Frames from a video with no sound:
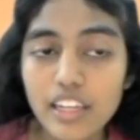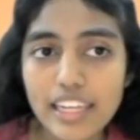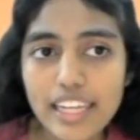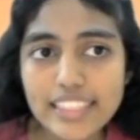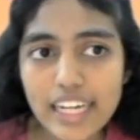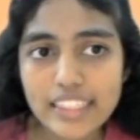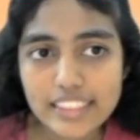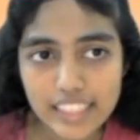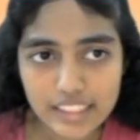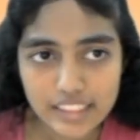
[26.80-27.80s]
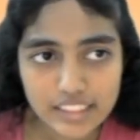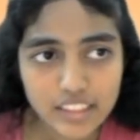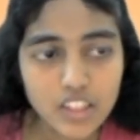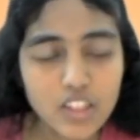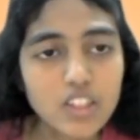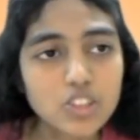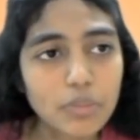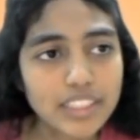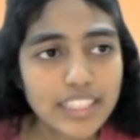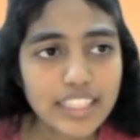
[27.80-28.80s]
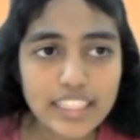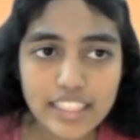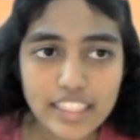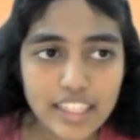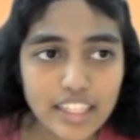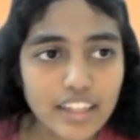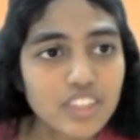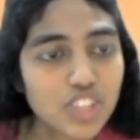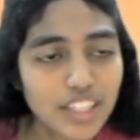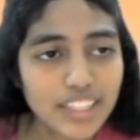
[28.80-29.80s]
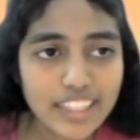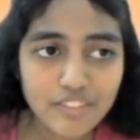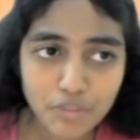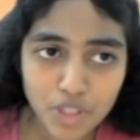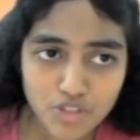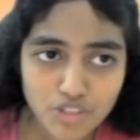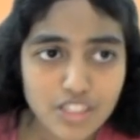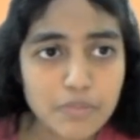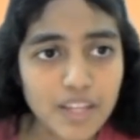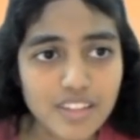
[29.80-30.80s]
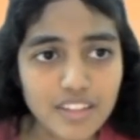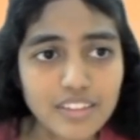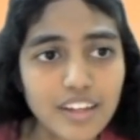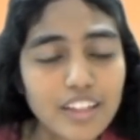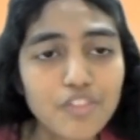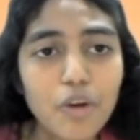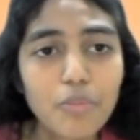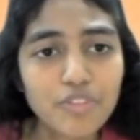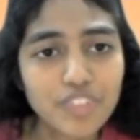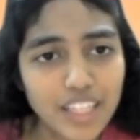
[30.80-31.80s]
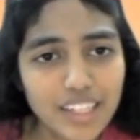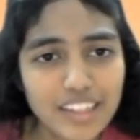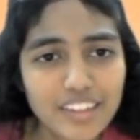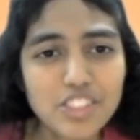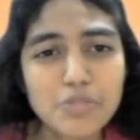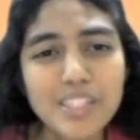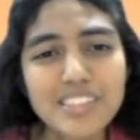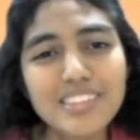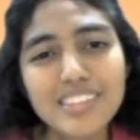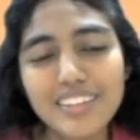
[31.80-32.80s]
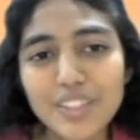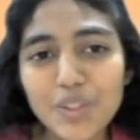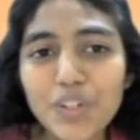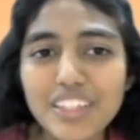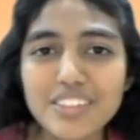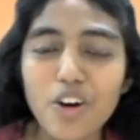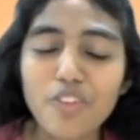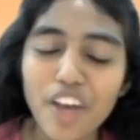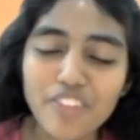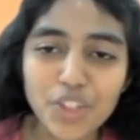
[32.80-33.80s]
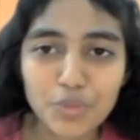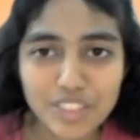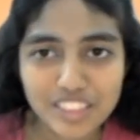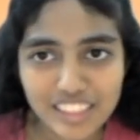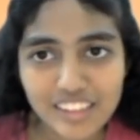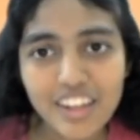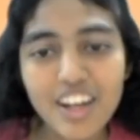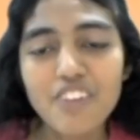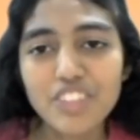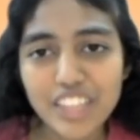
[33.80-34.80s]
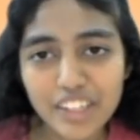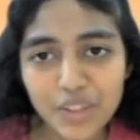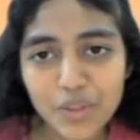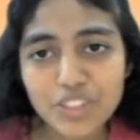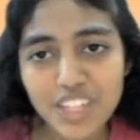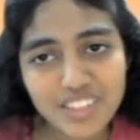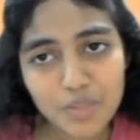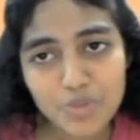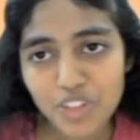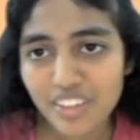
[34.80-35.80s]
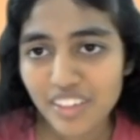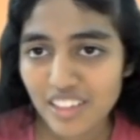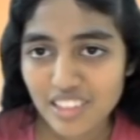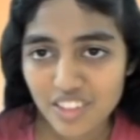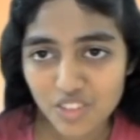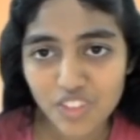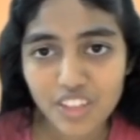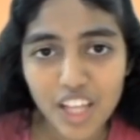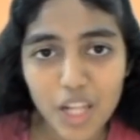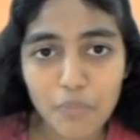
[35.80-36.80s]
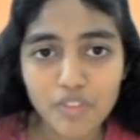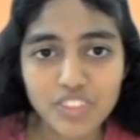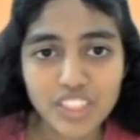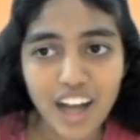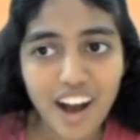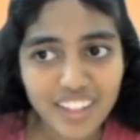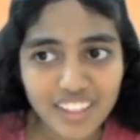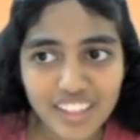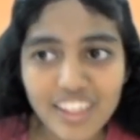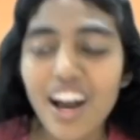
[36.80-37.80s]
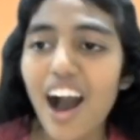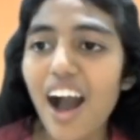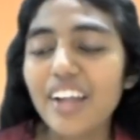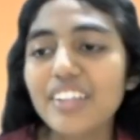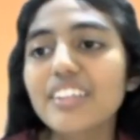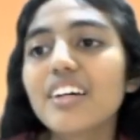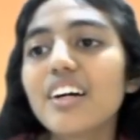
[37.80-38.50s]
Let's understand it. So basically, genetic information is present in the form of DNA, which is present inside the nucleus of every human cell, which undergoes transcription and translation with the help of the RNA, and